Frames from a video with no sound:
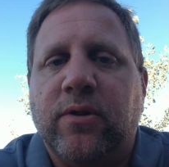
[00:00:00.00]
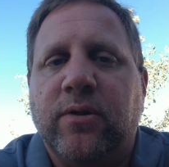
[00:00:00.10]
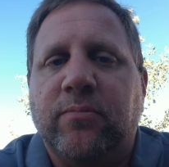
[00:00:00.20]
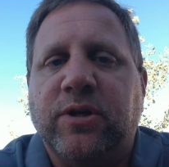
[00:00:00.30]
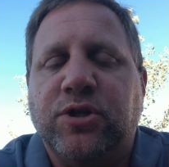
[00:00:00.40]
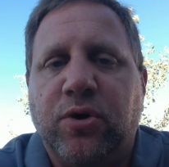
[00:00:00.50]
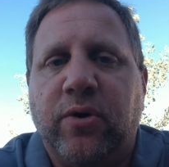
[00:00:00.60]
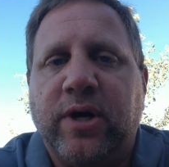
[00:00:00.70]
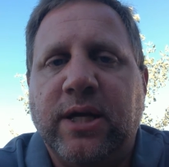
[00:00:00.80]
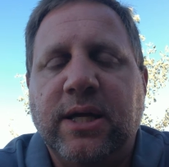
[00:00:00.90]
the
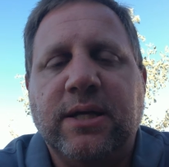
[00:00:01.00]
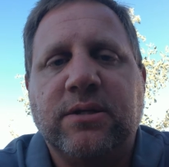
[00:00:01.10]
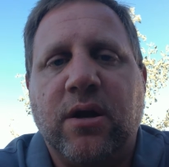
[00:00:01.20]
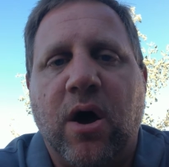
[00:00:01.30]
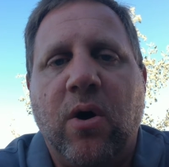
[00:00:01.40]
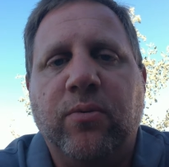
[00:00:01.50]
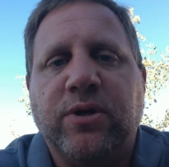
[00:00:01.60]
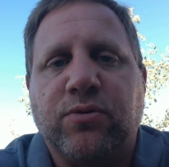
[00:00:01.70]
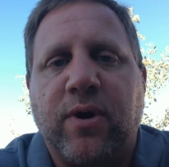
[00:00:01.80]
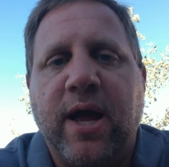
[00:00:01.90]
majority isn't
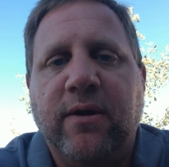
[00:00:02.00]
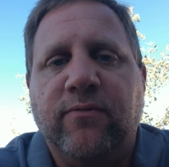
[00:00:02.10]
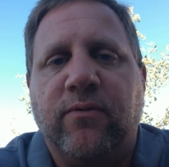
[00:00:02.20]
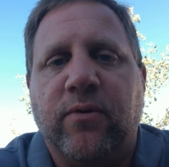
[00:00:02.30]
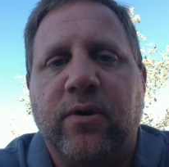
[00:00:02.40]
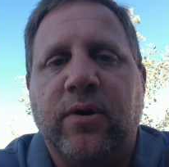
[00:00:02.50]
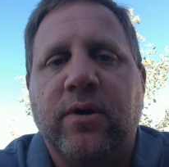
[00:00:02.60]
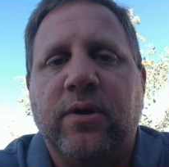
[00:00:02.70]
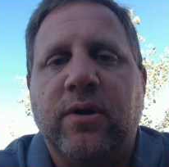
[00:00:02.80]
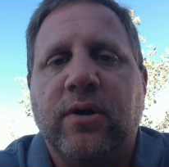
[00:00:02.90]
always right for
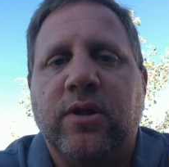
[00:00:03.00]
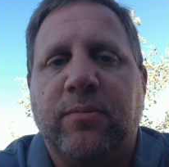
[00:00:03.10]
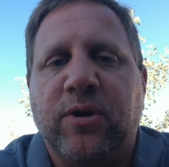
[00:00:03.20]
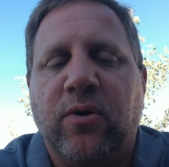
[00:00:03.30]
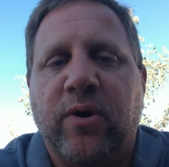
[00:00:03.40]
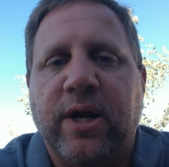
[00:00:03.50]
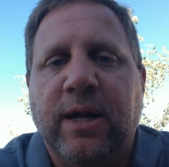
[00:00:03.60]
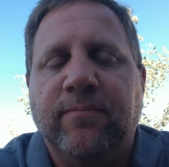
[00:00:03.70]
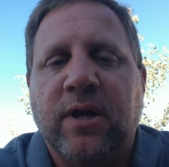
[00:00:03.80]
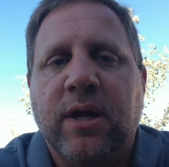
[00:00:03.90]
the minority,